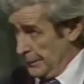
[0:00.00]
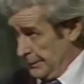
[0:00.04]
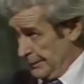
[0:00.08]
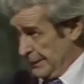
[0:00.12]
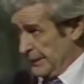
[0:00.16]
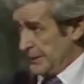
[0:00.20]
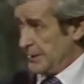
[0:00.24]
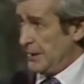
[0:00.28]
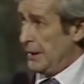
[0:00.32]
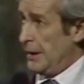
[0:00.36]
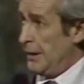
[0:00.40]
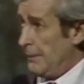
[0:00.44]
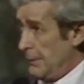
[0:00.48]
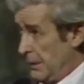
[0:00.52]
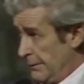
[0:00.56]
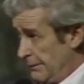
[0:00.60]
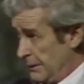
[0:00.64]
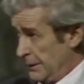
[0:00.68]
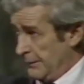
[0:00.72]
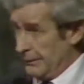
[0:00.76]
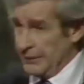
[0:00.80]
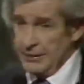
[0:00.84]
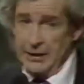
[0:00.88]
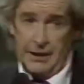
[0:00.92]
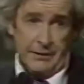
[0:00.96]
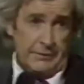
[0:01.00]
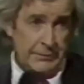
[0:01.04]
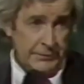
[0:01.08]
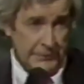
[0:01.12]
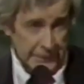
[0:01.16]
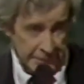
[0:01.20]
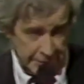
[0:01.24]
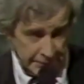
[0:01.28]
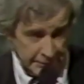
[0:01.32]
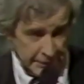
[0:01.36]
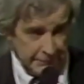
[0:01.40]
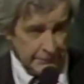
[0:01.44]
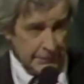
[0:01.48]
Melissa, and
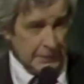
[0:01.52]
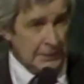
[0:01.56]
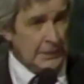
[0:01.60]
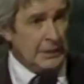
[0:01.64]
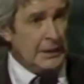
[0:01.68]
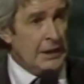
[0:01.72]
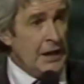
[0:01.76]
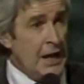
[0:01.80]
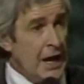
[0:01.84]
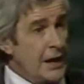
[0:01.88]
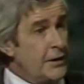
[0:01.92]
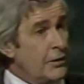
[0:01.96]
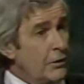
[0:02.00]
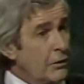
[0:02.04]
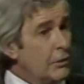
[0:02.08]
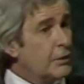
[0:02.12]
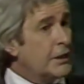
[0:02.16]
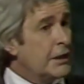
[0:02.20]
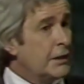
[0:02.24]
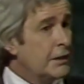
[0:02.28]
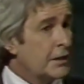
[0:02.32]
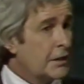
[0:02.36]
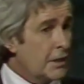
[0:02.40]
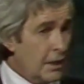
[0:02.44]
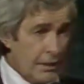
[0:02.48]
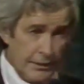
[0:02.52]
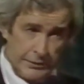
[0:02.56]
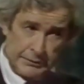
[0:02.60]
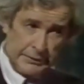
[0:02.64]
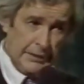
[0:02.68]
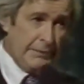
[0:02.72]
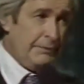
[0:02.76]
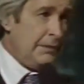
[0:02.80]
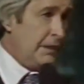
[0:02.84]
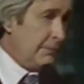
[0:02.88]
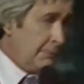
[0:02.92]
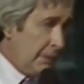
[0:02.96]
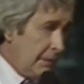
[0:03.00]
they all get in the car.
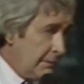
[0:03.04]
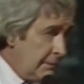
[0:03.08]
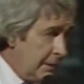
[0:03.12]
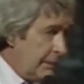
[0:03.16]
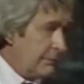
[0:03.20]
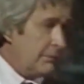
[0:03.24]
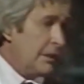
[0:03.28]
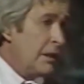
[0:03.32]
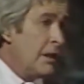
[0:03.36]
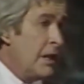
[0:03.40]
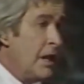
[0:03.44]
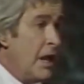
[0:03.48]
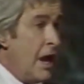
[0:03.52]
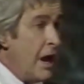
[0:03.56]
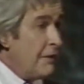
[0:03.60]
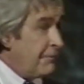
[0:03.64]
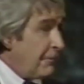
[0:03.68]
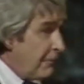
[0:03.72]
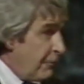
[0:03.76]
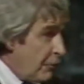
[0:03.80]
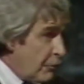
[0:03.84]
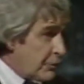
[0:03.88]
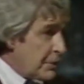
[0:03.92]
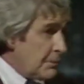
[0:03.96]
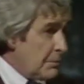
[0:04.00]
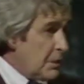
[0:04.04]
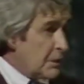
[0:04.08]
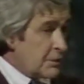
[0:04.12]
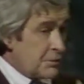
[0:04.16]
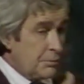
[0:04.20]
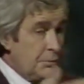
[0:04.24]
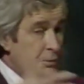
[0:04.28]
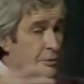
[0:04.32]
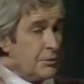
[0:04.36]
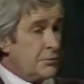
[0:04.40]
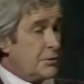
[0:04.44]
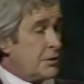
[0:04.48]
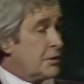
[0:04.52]
And 40 minutes
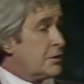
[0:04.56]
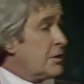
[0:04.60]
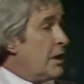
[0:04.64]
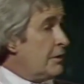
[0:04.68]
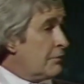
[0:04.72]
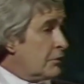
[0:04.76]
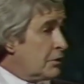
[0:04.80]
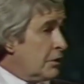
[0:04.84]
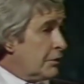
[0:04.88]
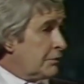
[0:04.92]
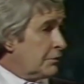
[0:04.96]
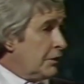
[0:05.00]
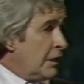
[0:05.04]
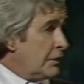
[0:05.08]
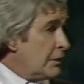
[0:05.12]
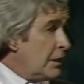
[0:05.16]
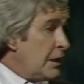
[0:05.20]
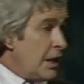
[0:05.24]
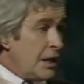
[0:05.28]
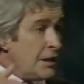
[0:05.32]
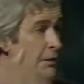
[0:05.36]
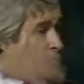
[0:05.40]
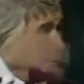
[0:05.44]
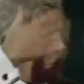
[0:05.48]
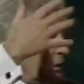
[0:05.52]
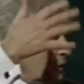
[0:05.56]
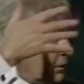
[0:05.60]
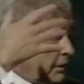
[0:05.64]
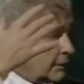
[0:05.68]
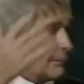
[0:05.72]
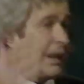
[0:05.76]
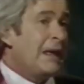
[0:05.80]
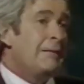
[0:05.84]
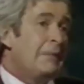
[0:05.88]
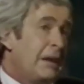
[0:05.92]
we used to drive across London, and they were all there.